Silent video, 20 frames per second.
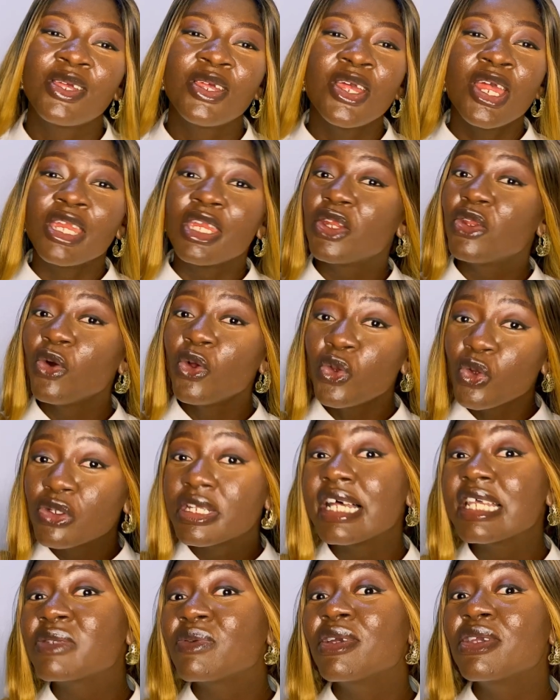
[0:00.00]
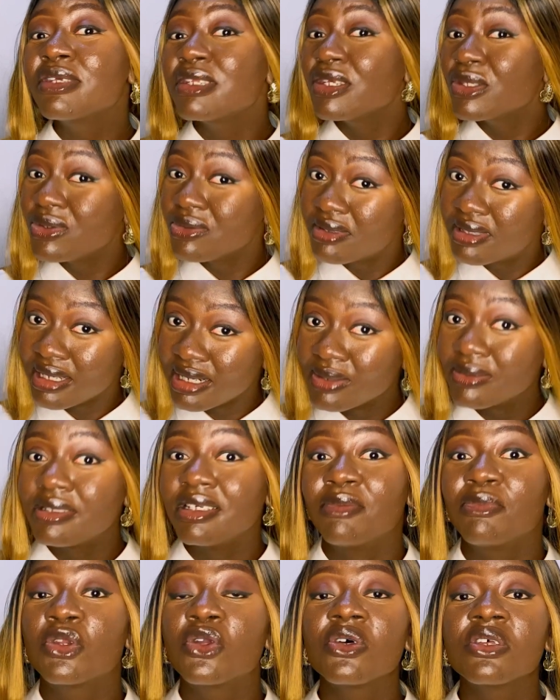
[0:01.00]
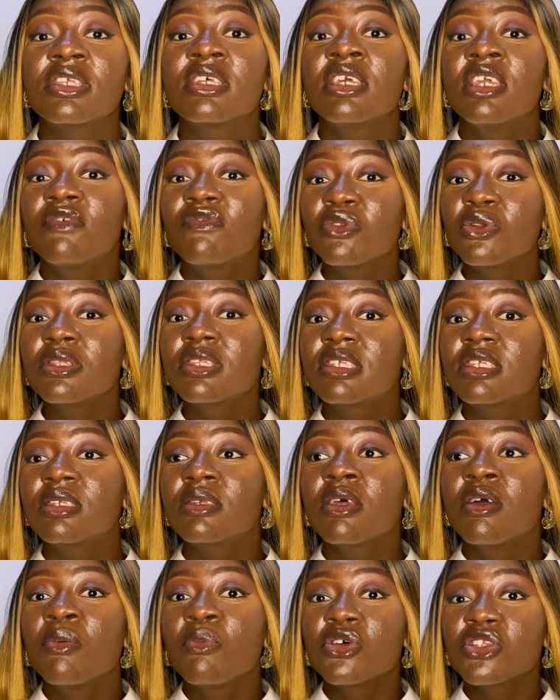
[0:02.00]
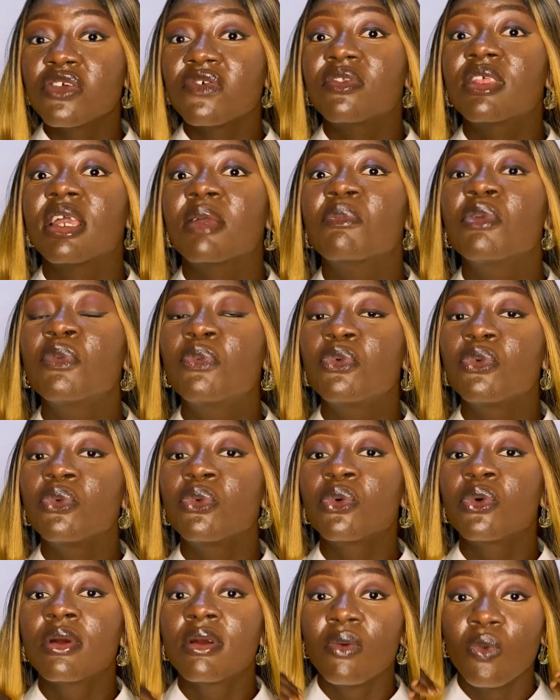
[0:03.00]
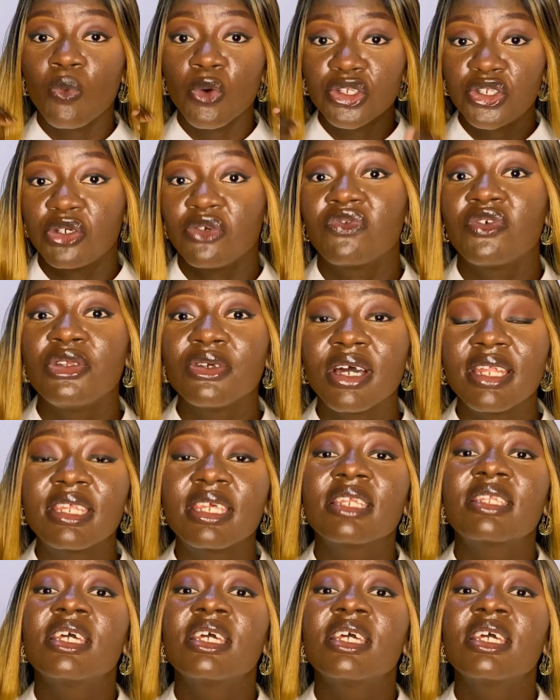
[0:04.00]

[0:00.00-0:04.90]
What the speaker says: They don't know. That's why you need to tell them, because if you notice, most of the time people watch your video and they